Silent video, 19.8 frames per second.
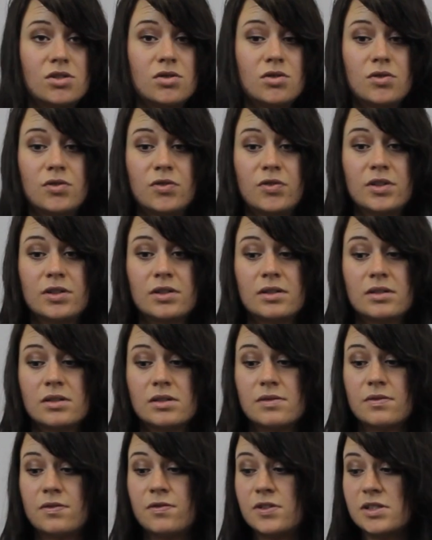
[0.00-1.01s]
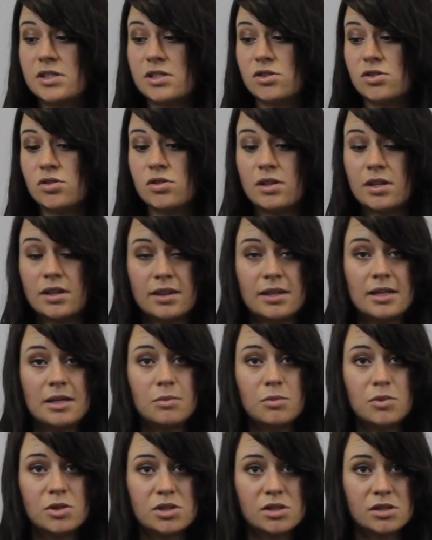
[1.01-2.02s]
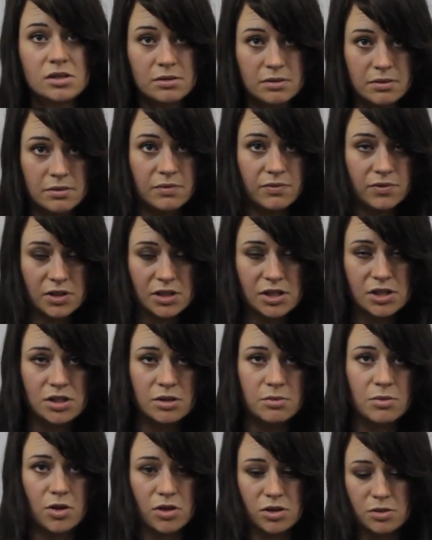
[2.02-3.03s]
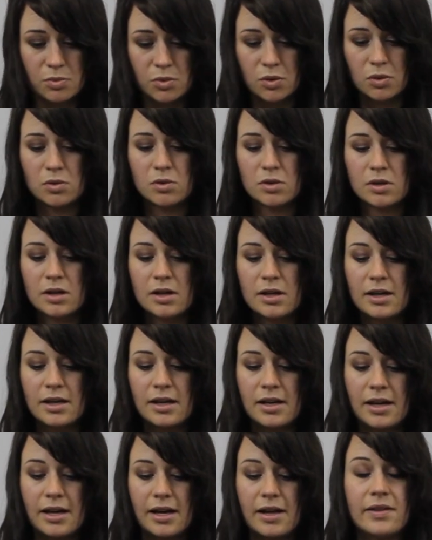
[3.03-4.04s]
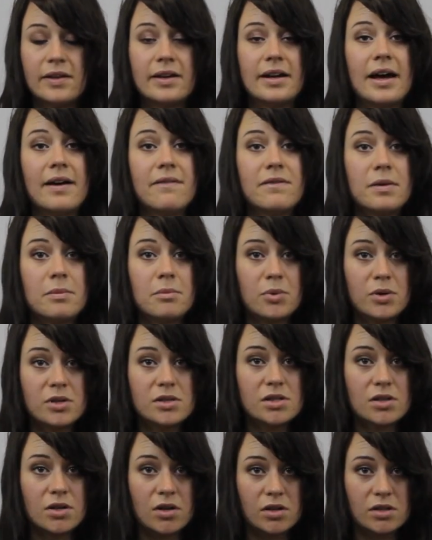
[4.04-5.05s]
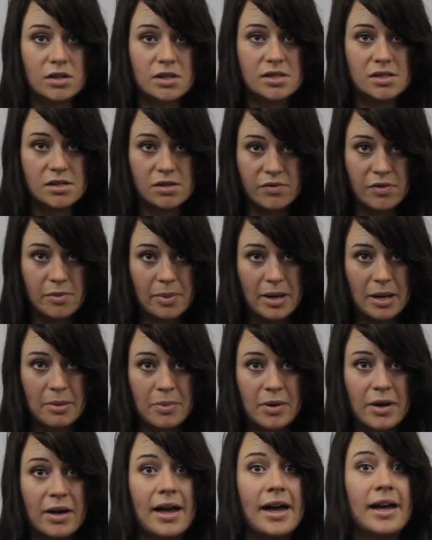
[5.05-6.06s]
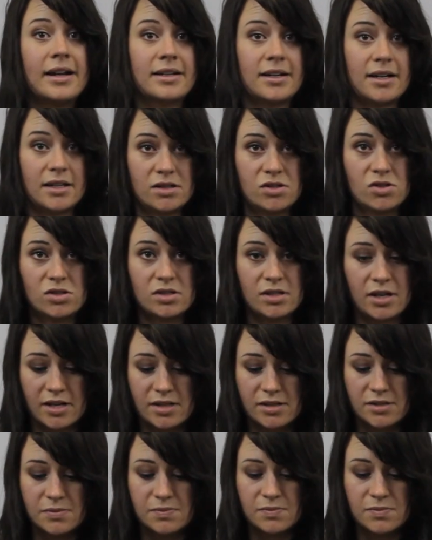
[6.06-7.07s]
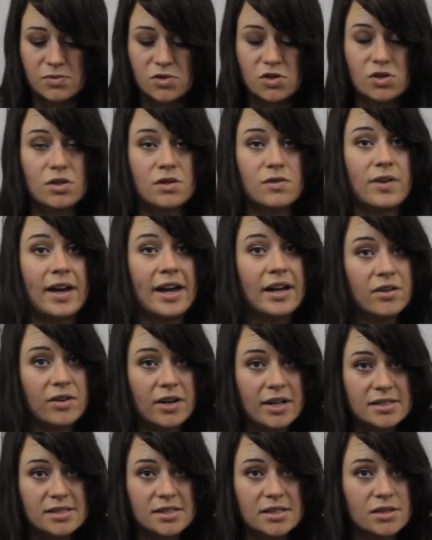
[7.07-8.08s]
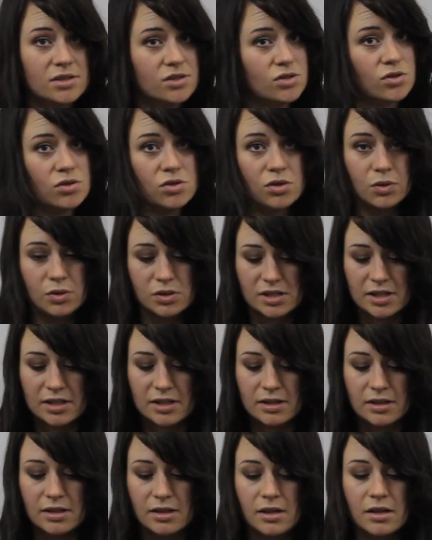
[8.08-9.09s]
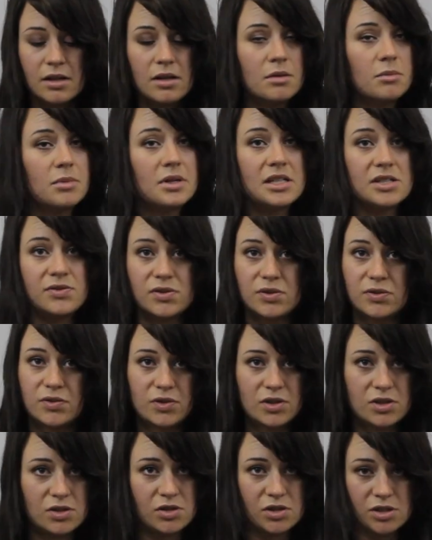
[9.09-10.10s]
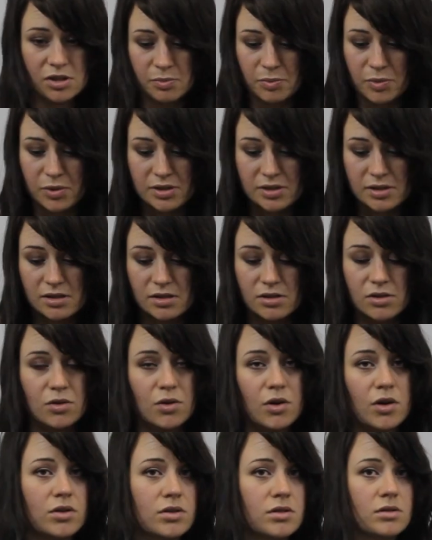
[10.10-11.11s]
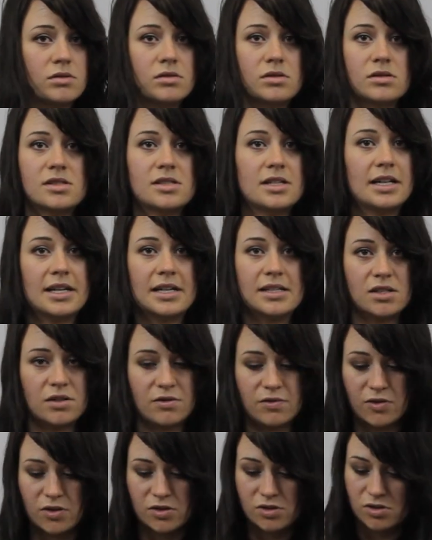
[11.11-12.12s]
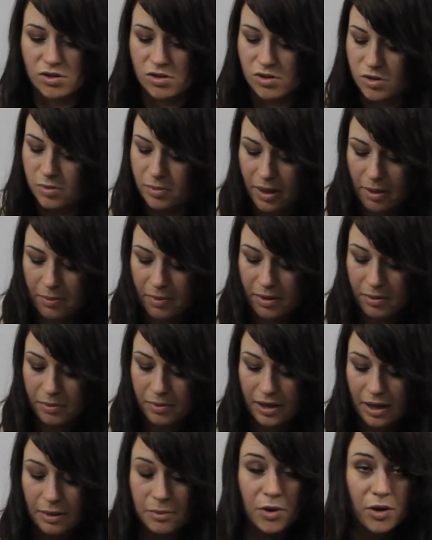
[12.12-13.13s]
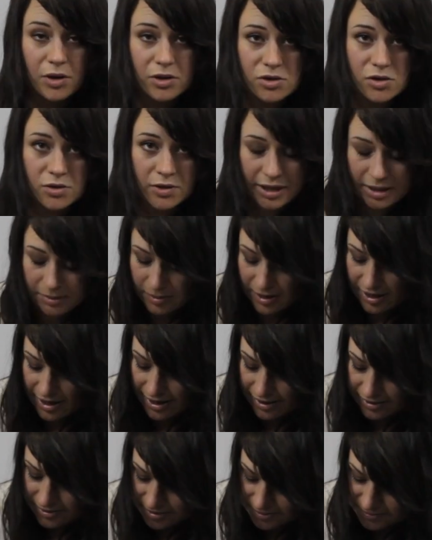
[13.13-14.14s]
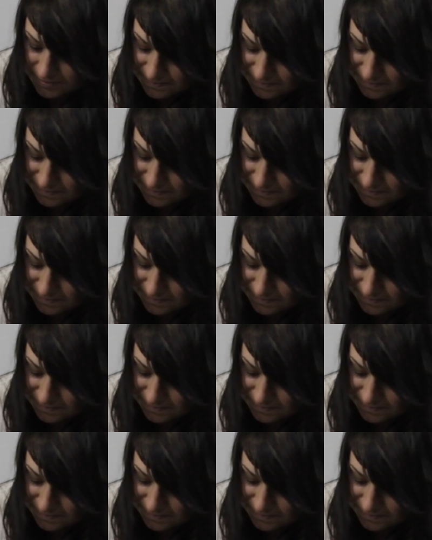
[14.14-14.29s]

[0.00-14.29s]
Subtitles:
you feel fits to the theme, which is the Venetian mask ball, and then have them printed on the silver paper and cut to size. So if handwriting is too daunting, please feel free to just print your own selected font onto paper, but I'm going to write by hand.